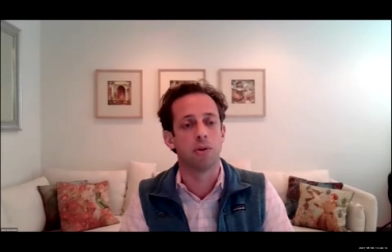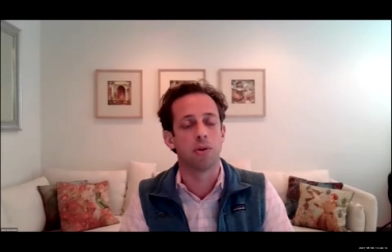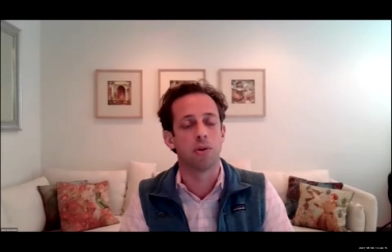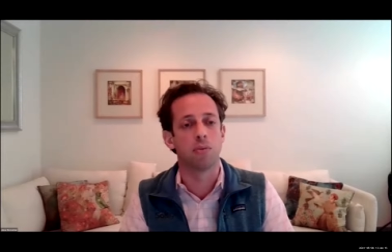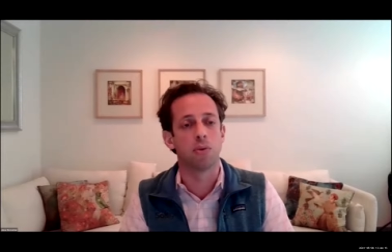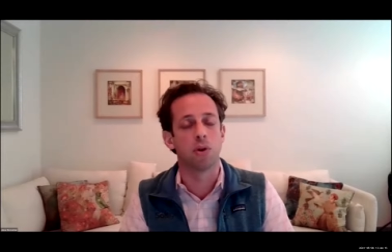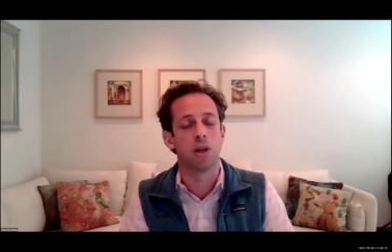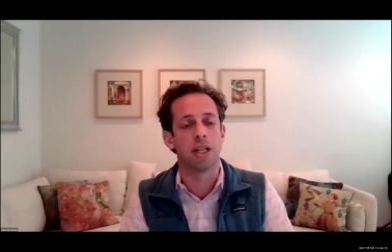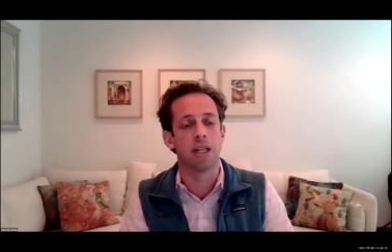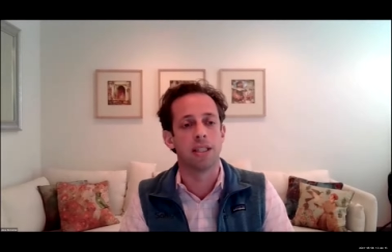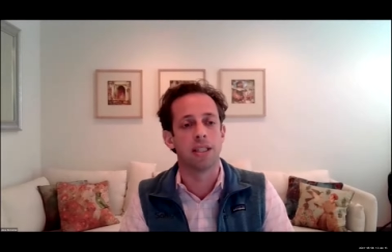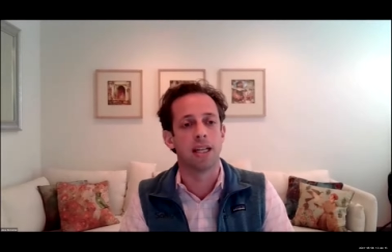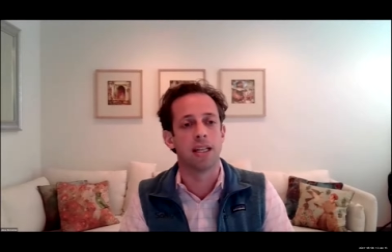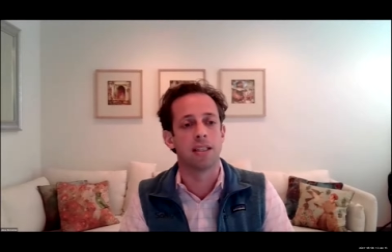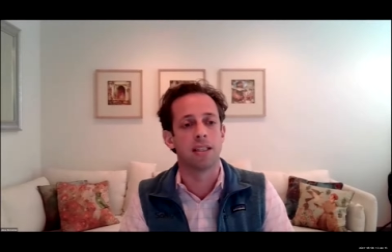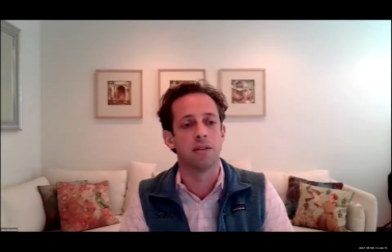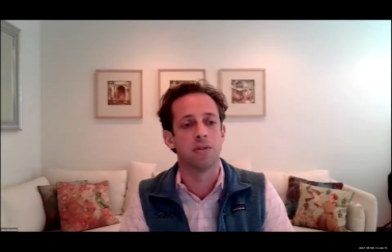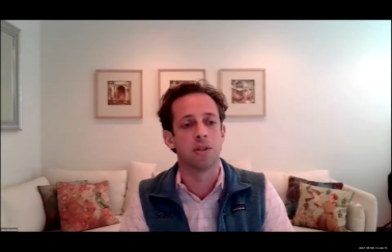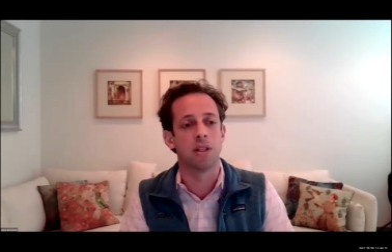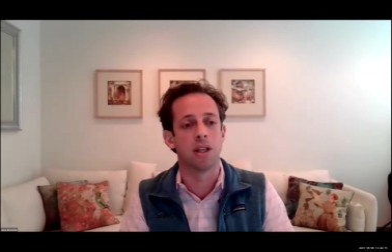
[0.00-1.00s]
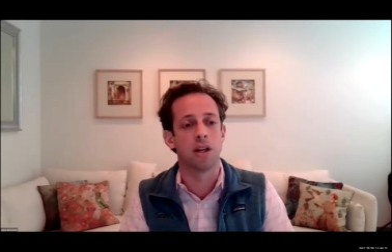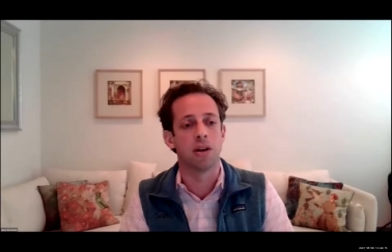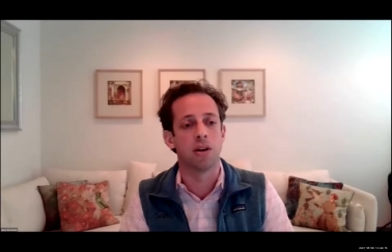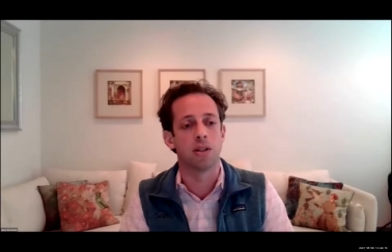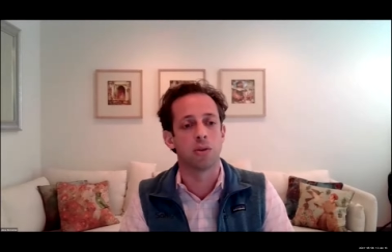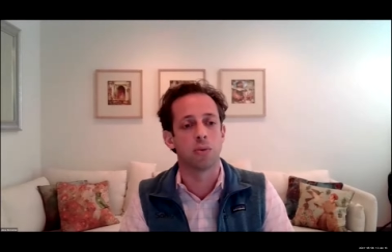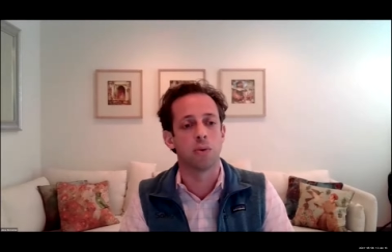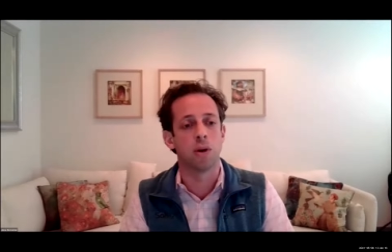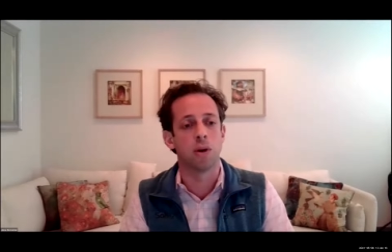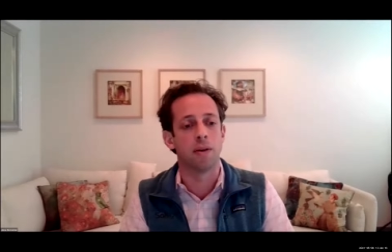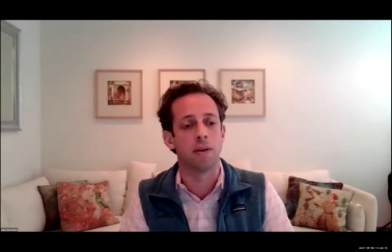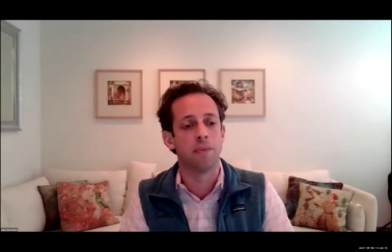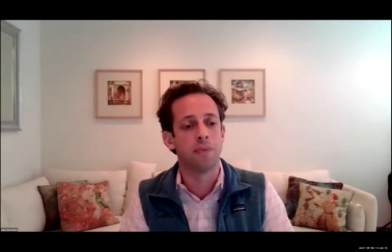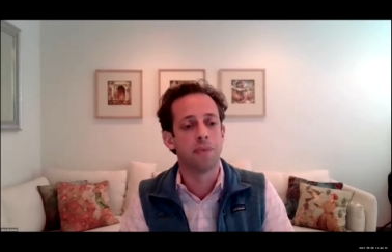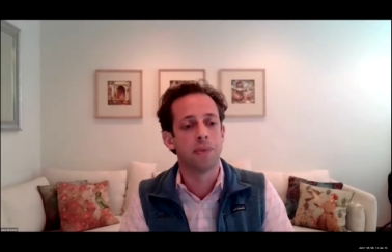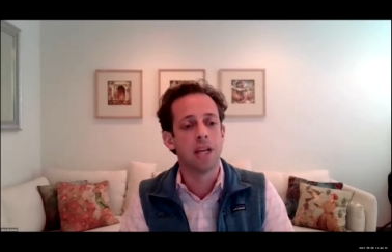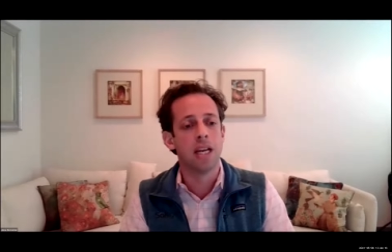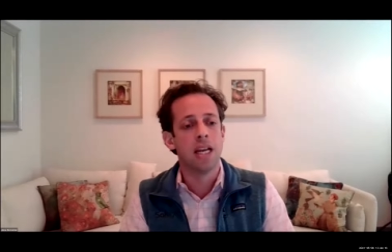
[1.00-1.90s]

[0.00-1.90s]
threw some good incentives in there as well.